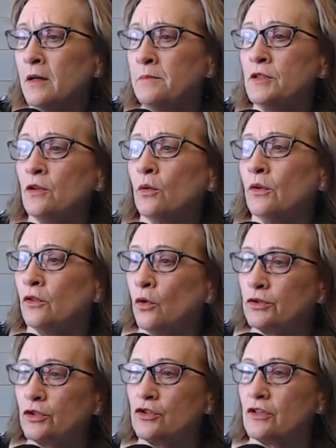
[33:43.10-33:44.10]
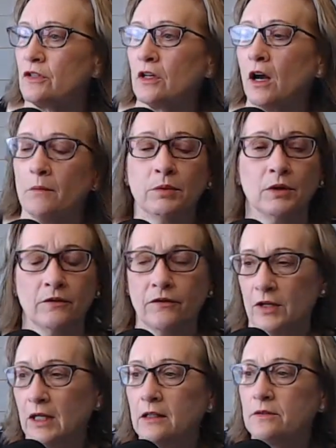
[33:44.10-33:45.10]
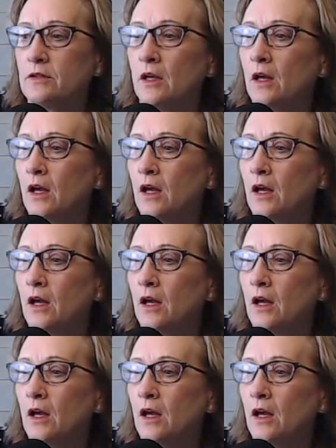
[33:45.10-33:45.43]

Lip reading: So those are just a couple of things.